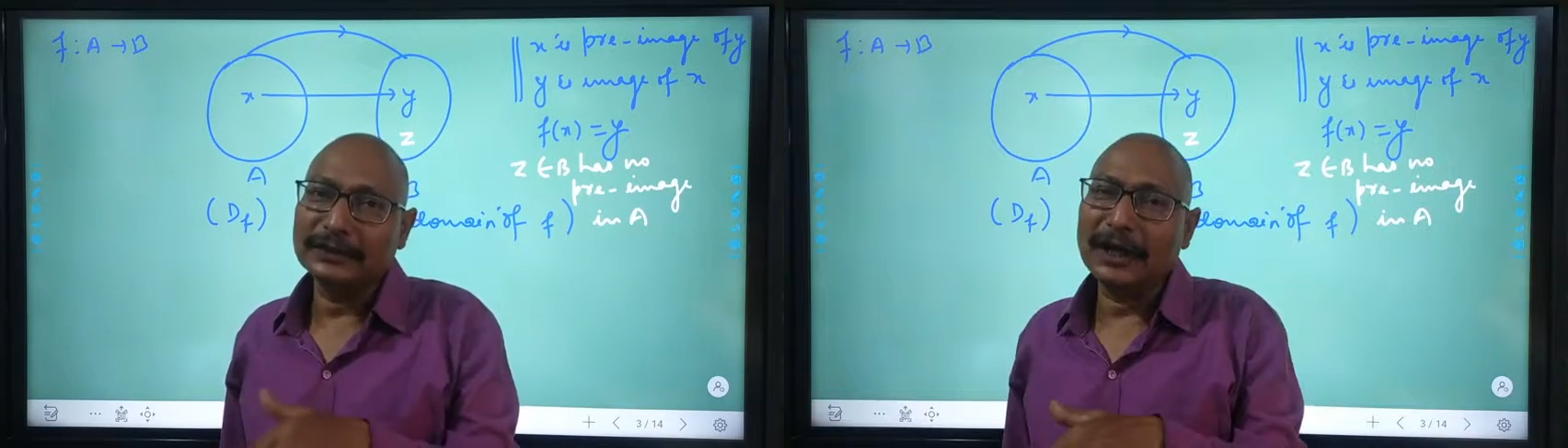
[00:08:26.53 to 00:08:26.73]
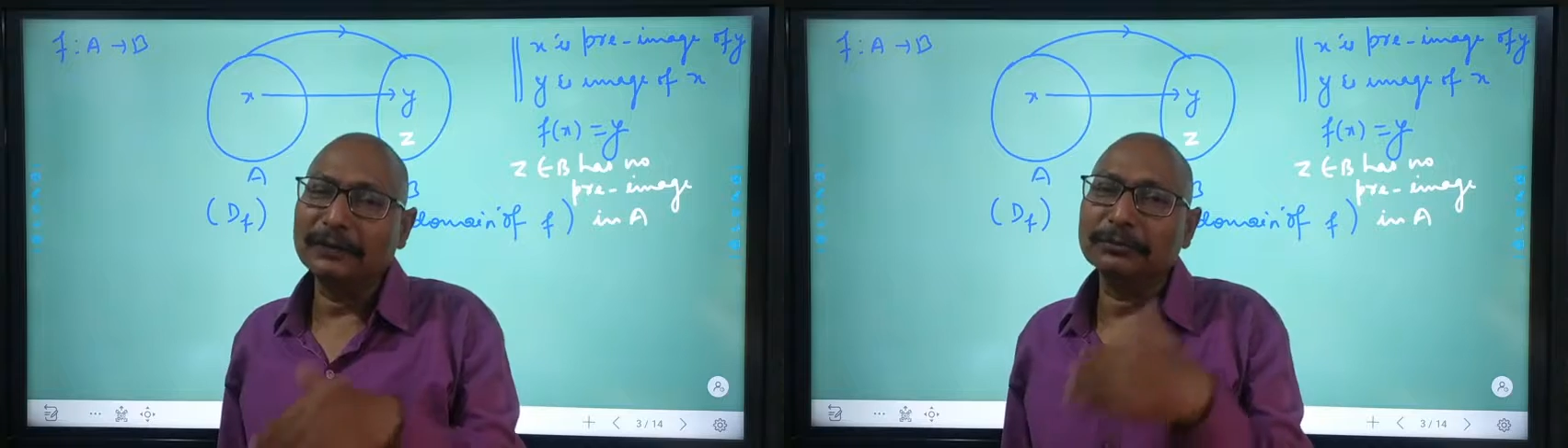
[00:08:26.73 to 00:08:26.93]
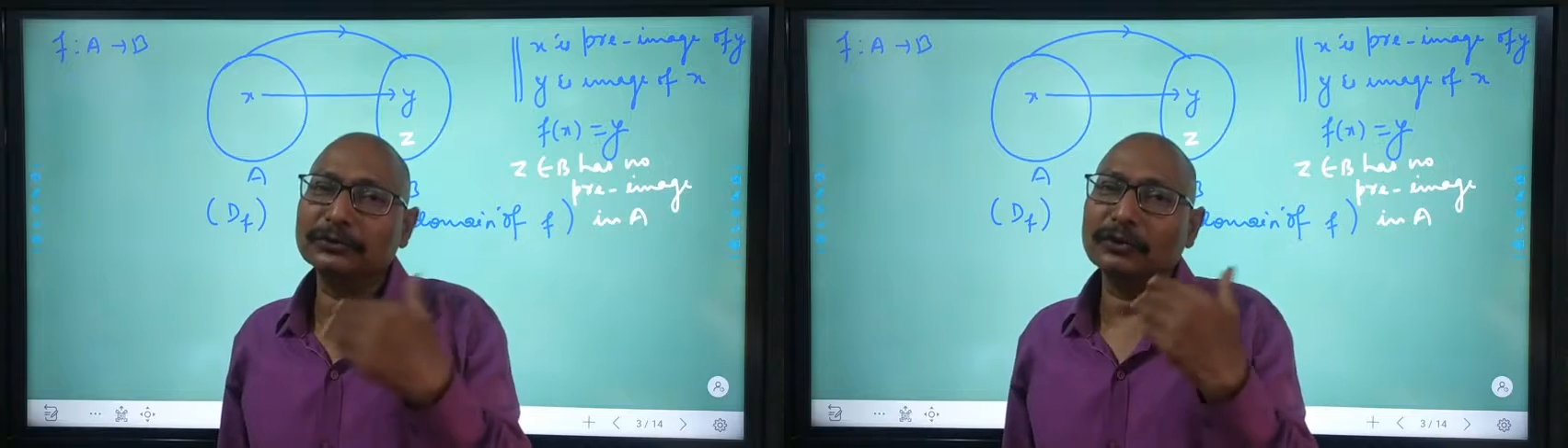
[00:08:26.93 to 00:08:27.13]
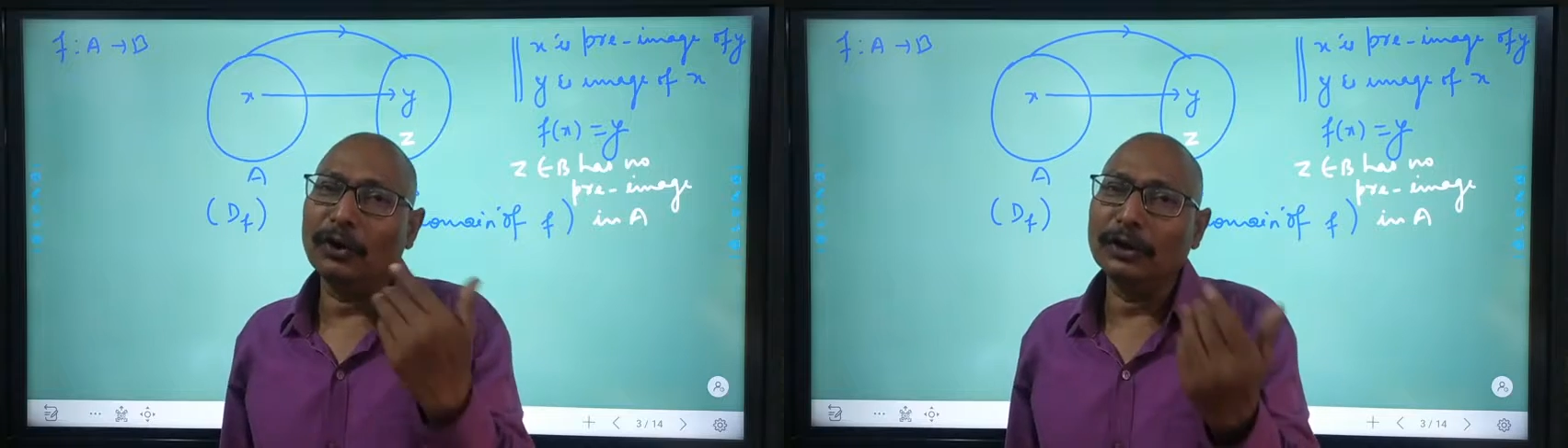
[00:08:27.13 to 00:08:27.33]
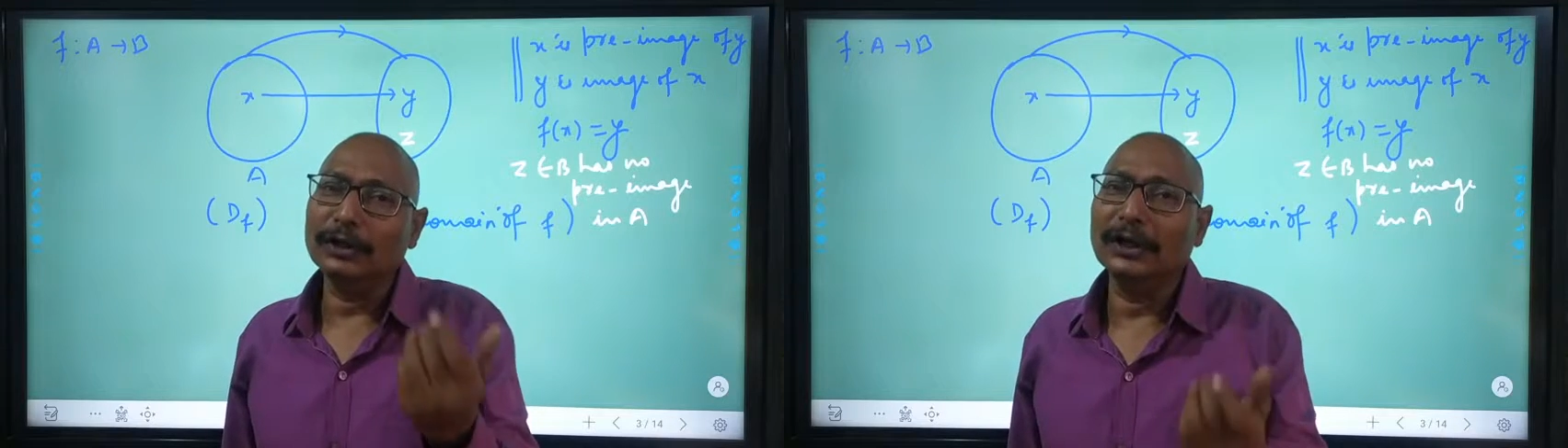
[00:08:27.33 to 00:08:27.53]
that means
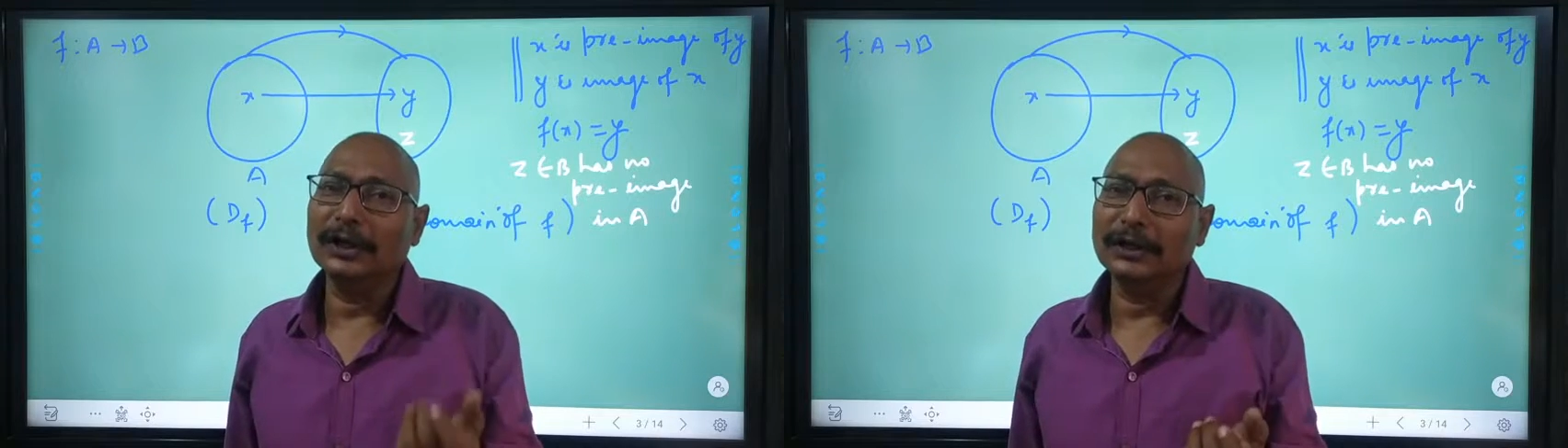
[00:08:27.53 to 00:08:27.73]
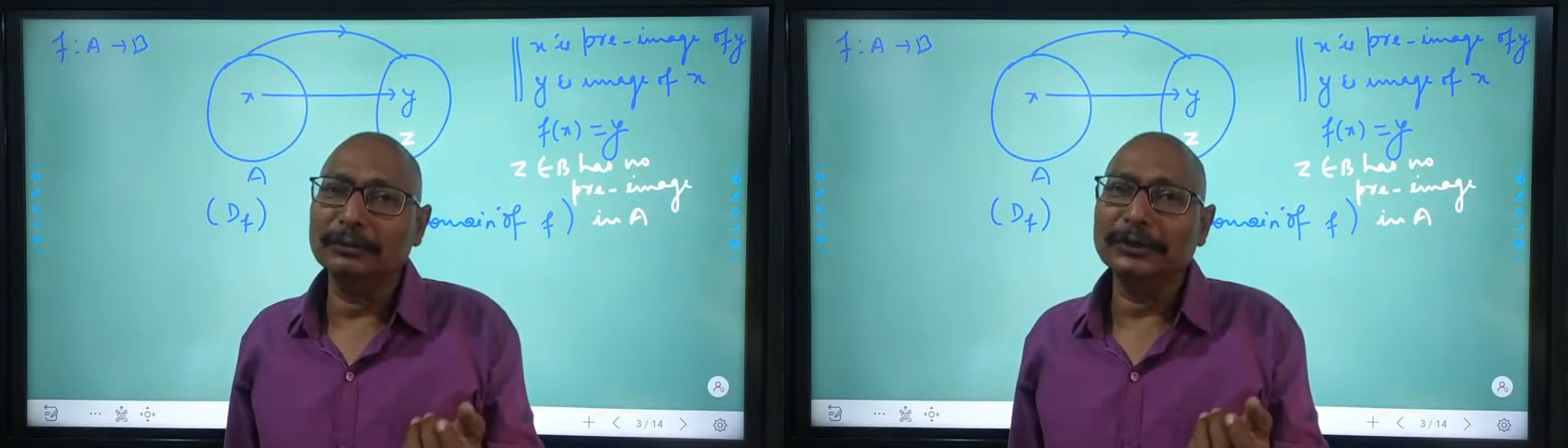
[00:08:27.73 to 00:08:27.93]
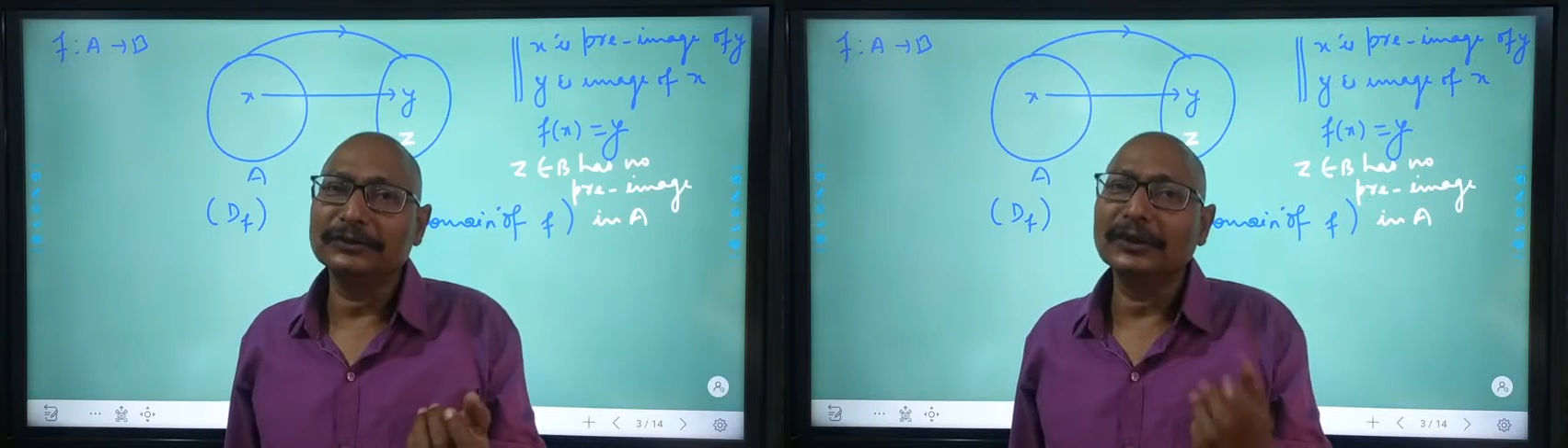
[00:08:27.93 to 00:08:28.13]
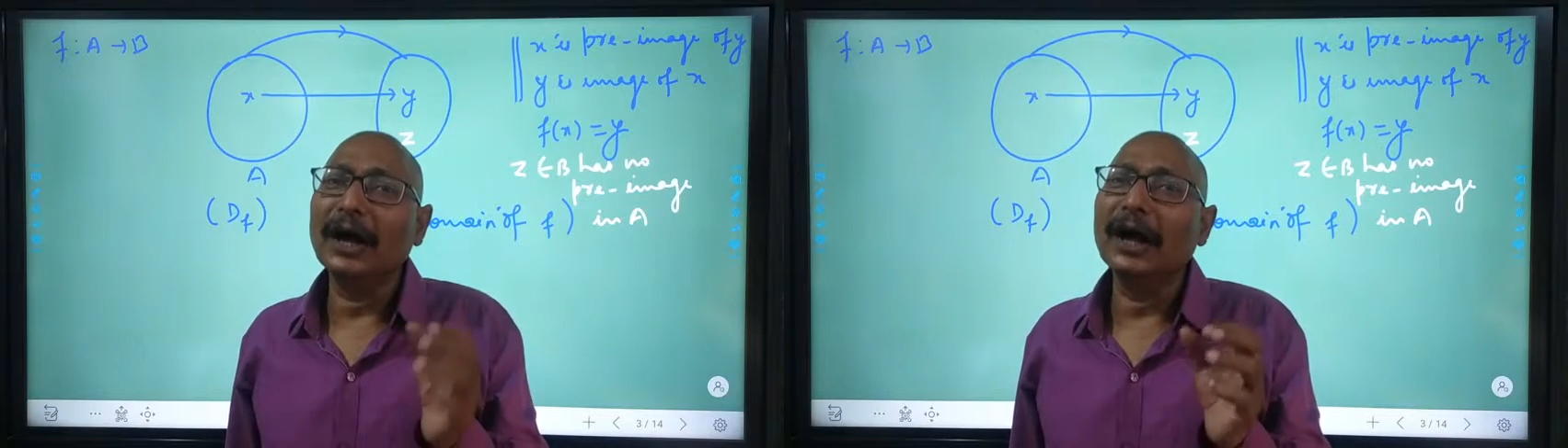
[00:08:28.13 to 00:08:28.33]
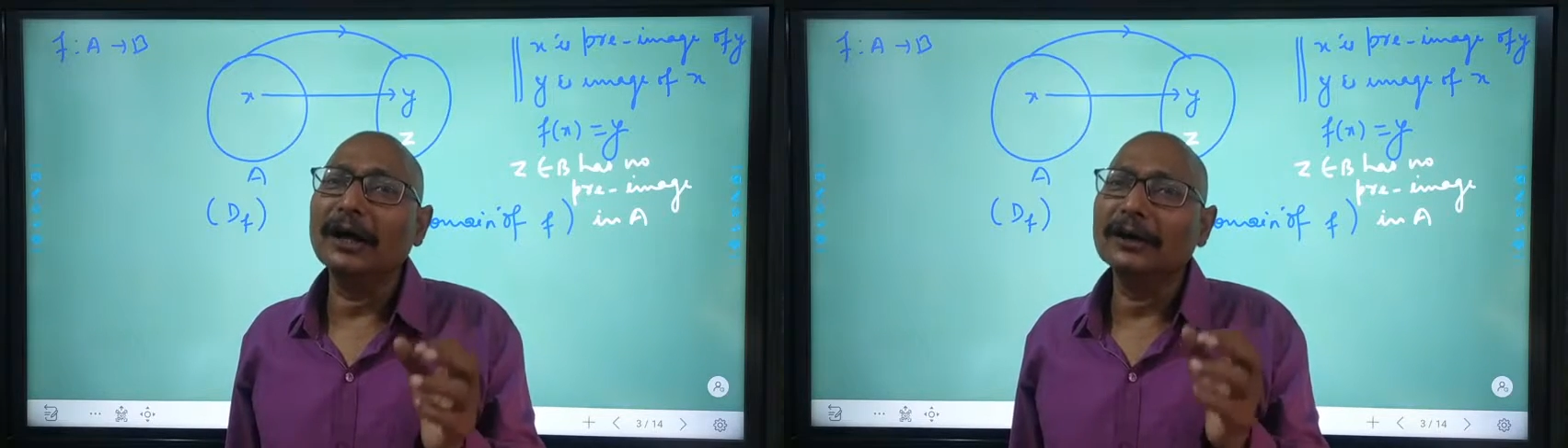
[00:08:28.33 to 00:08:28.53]
all the elements
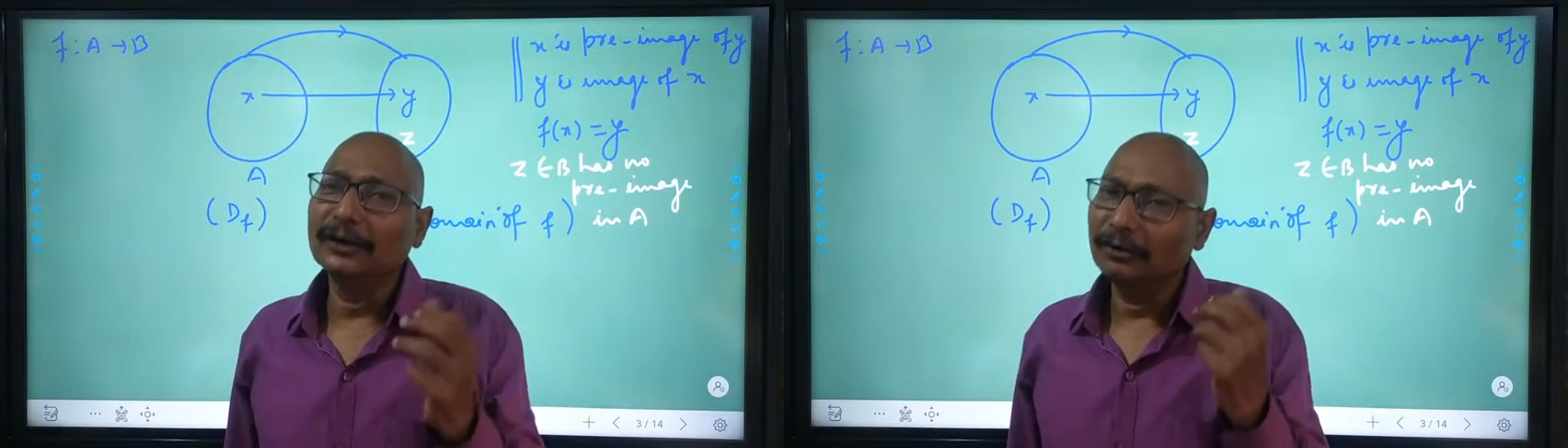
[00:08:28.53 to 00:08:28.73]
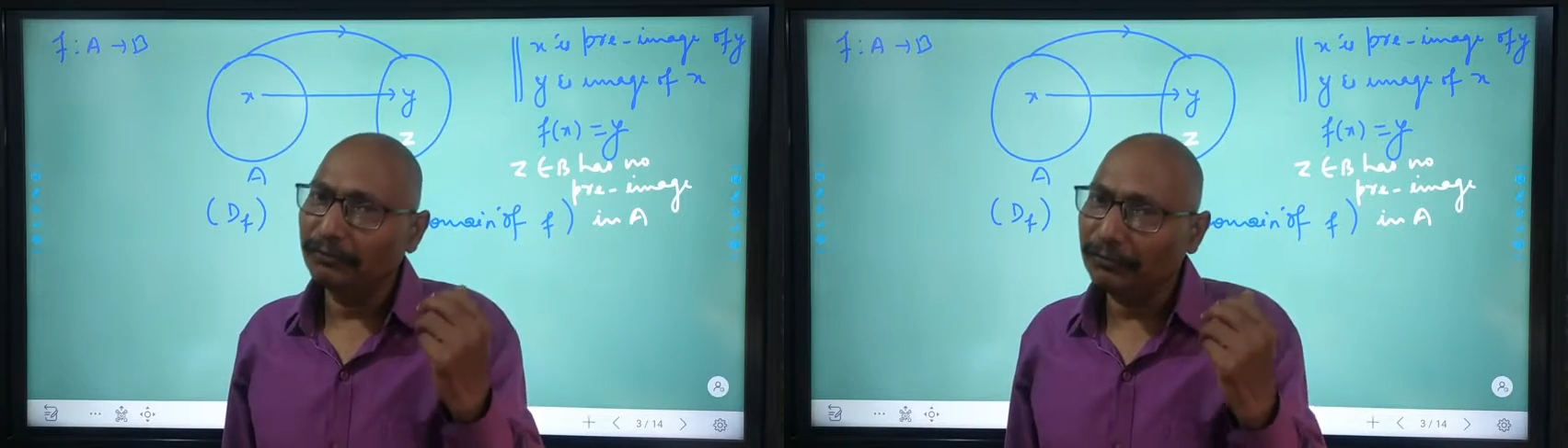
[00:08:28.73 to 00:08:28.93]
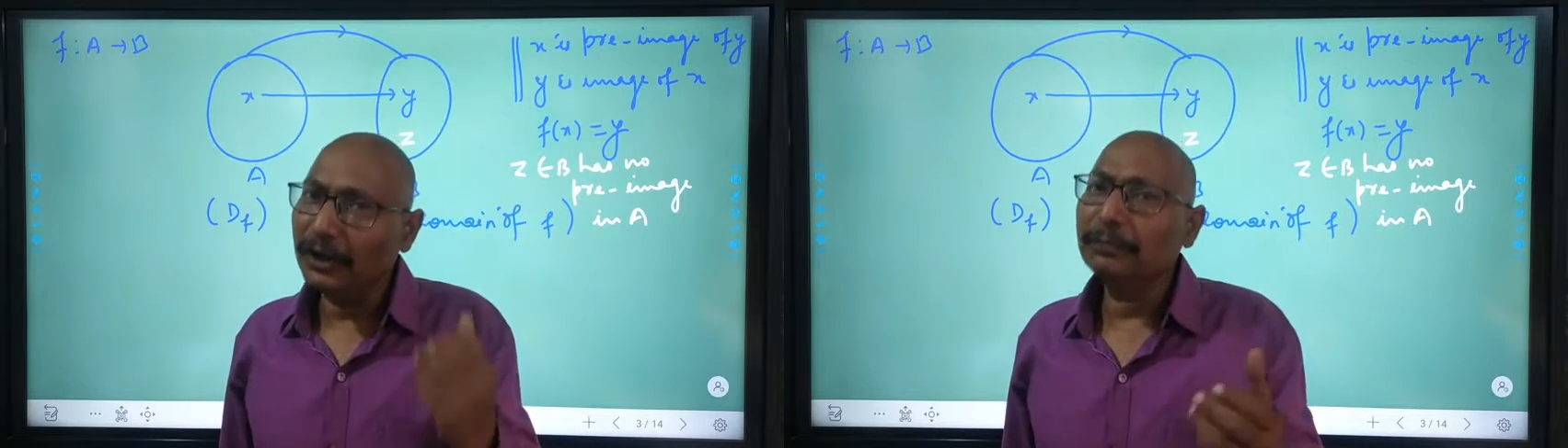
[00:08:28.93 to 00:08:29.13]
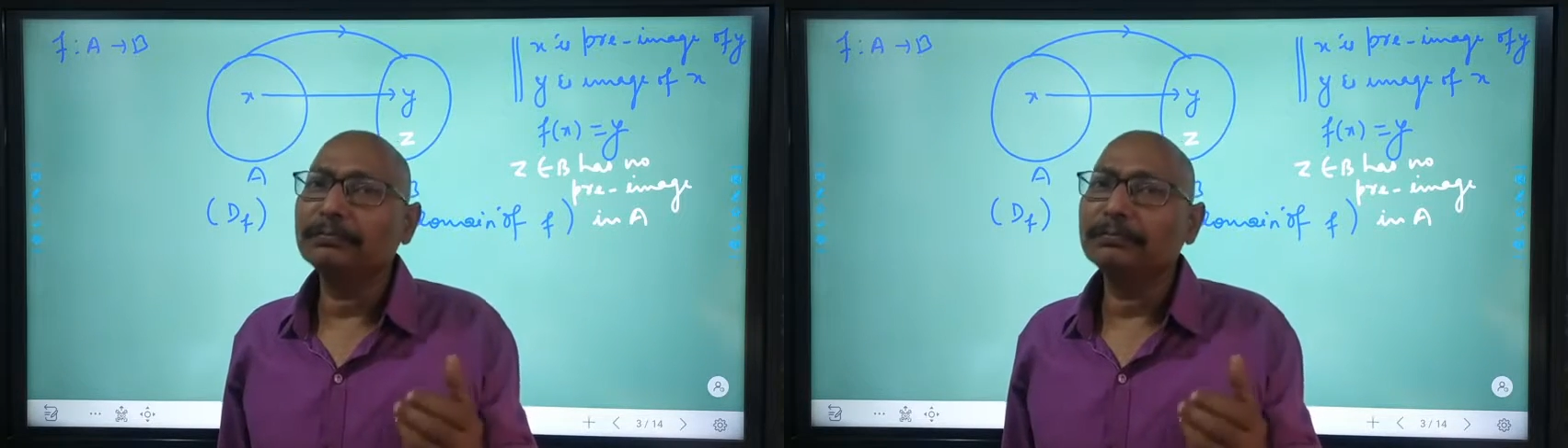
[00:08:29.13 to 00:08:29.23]
are well